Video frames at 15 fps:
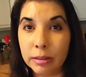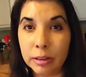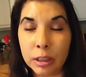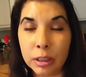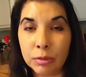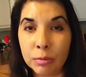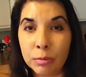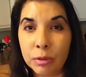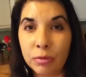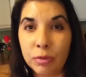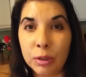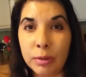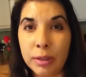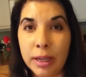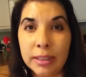just from the
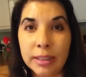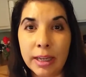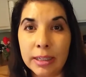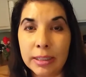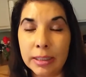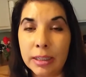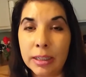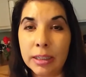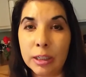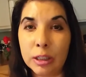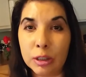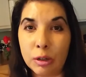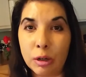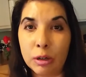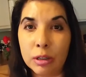few days I did it, they
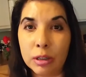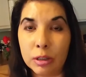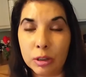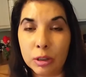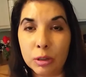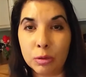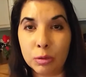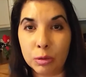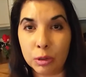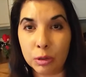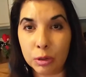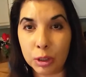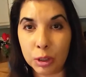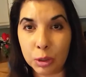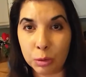started to
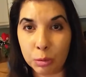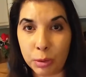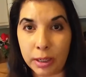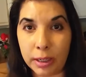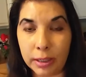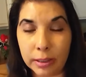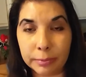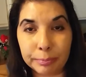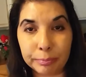shrink.